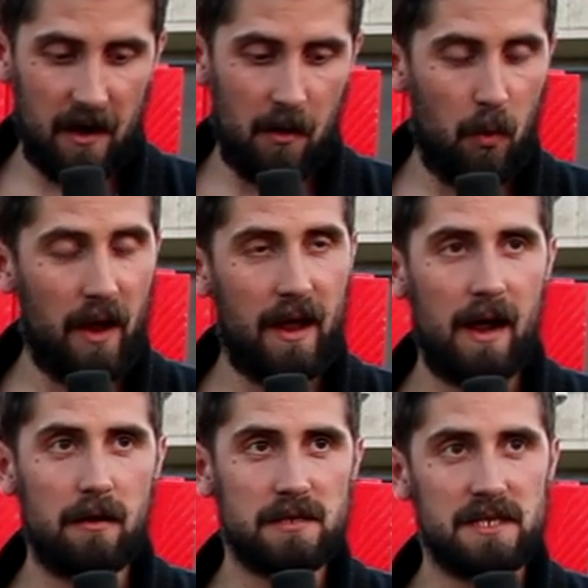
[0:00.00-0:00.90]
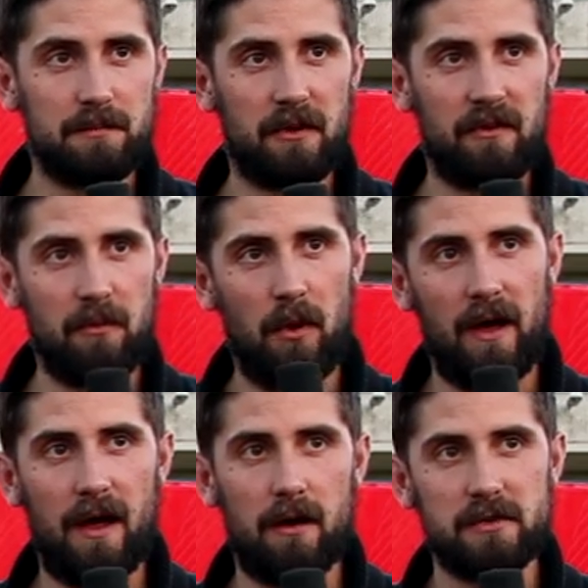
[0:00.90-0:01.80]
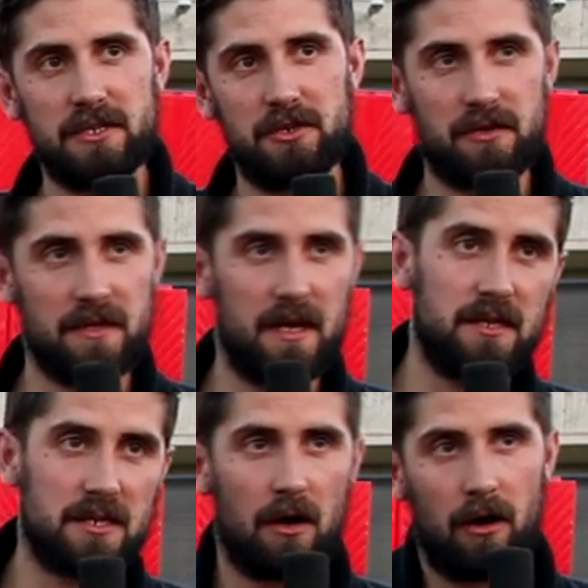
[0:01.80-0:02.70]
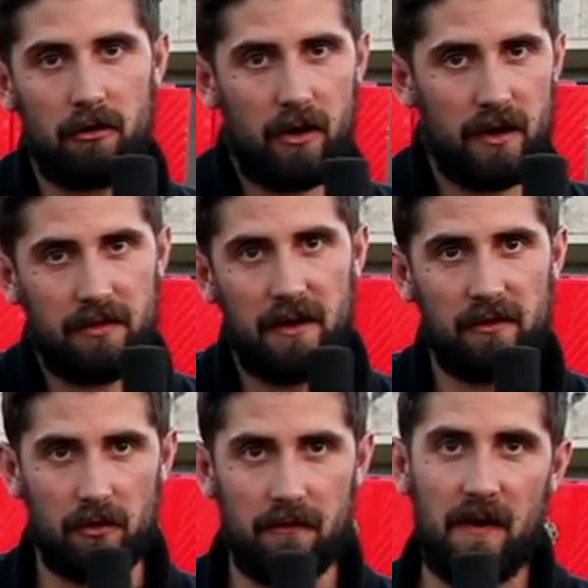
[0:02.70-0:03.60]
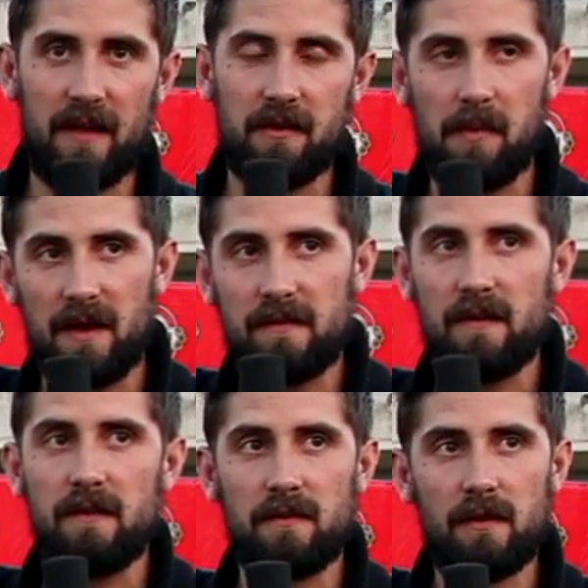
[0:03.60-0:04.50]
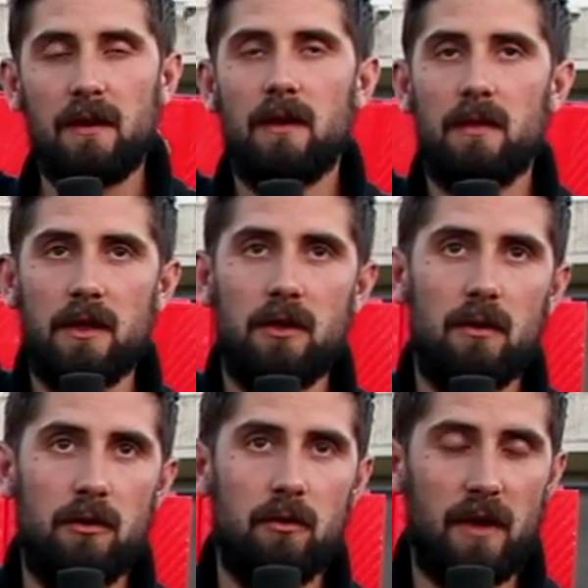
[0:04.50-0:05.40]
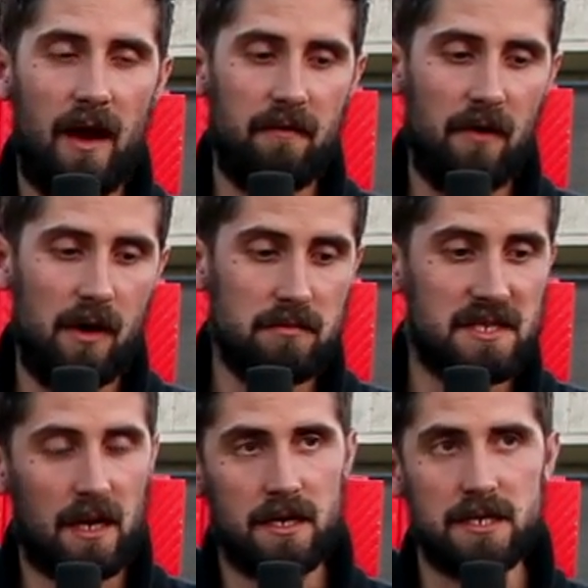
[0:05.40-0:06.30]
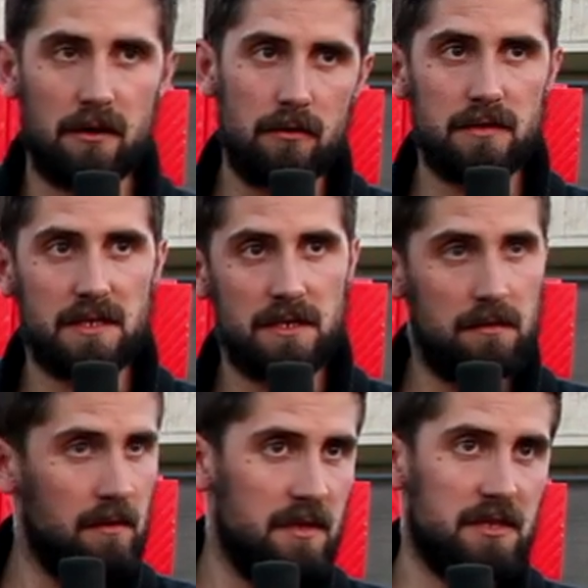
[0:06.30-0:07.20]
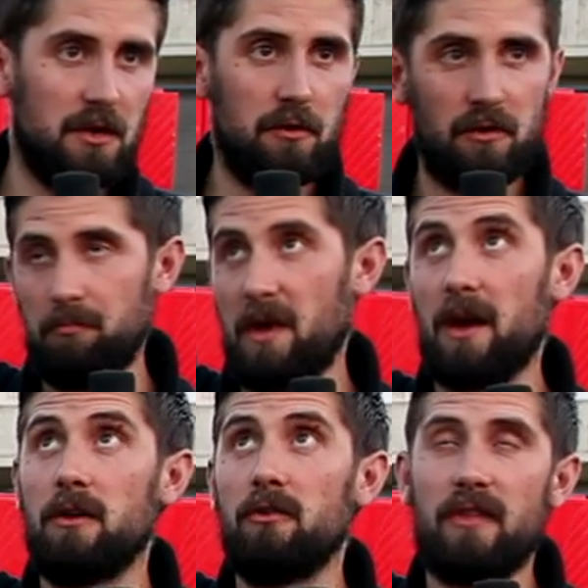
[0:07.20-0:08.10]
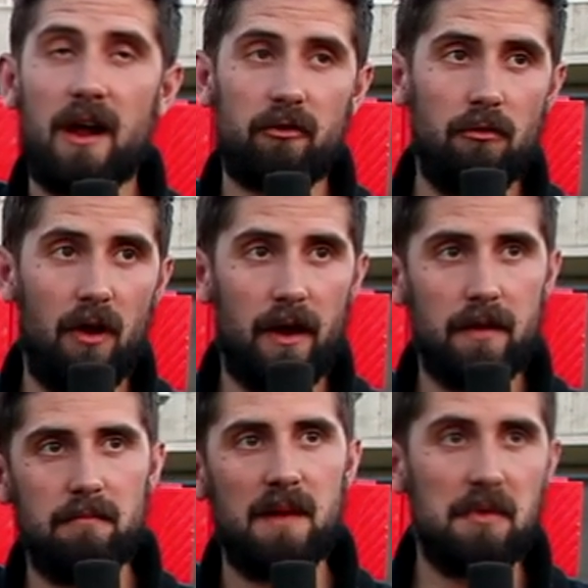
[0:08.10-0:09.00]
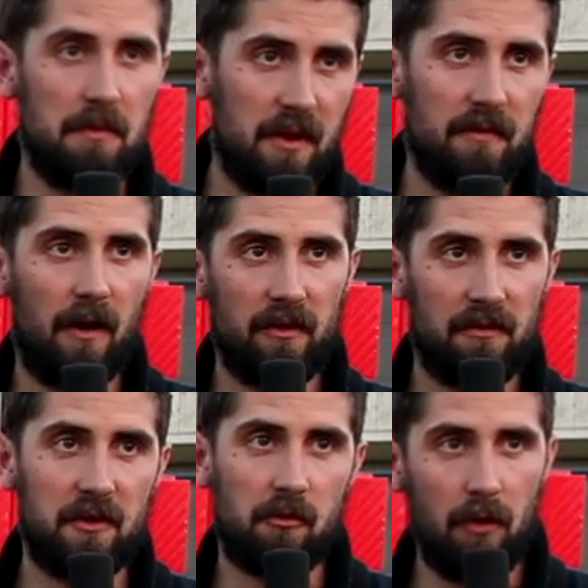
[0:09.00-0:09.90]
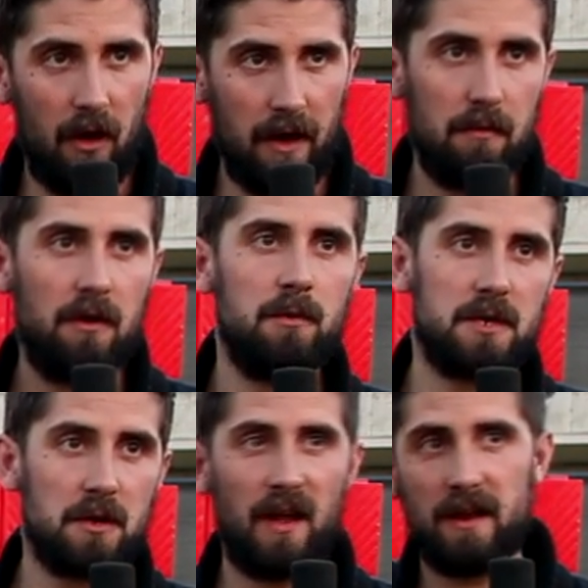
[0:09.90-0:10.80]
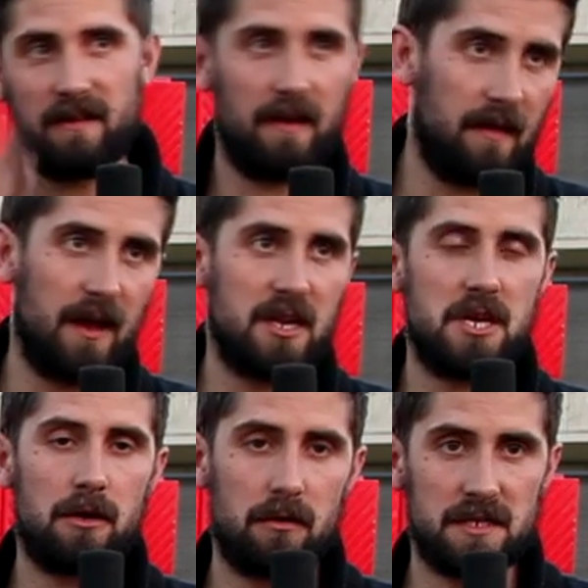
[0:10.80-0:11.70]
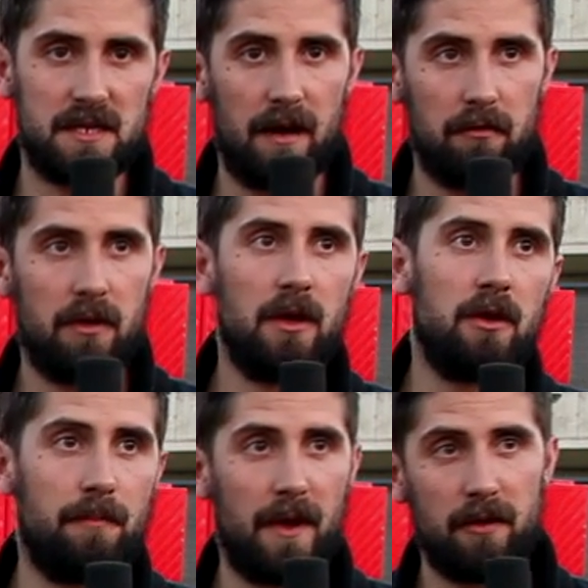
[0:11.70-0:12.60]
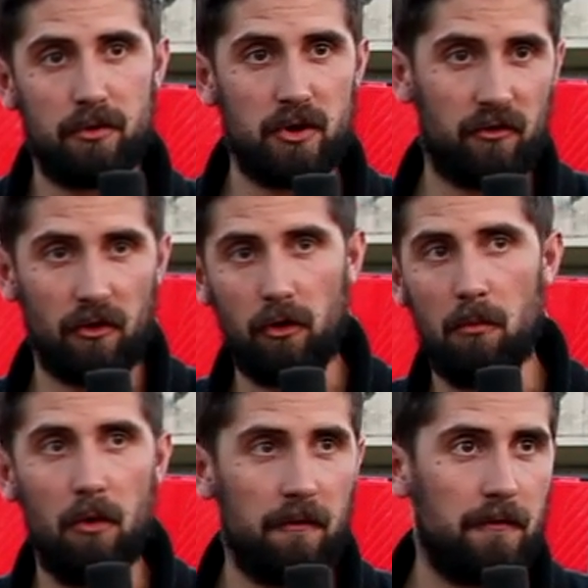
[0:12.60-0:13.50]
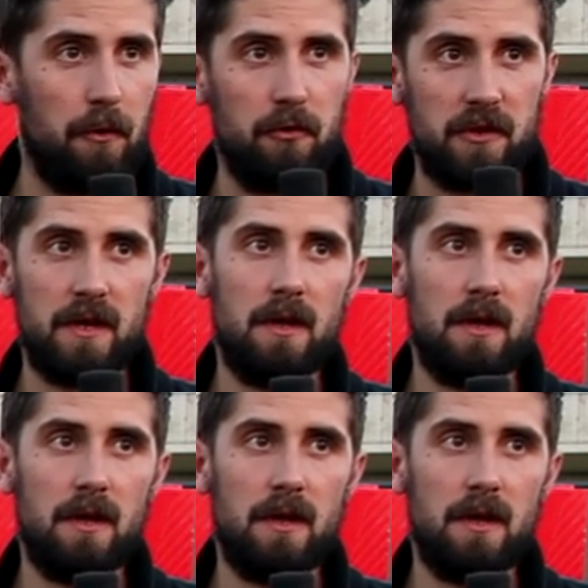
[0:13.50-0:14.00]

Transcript: up warehouses because in warehouses you can then start growing things on a flatter basis. Then you, you would have um, sun tunnels, so you'd be able to use natural light, maybe a bit of artificial light, which would then take the energy costs down. You'd be able to produce a lot more food.